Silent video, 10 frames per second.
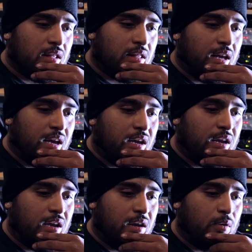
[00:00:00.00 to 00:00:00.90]
that
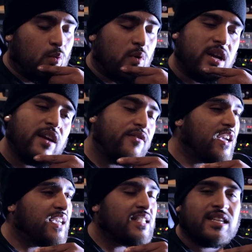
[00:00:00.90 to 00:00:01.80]
whatever
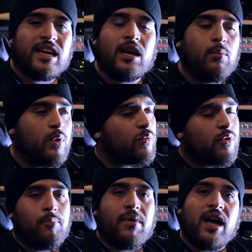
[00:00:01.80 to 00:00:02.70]
he said, we
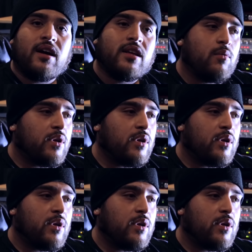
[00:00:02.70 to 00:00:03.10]
were about it.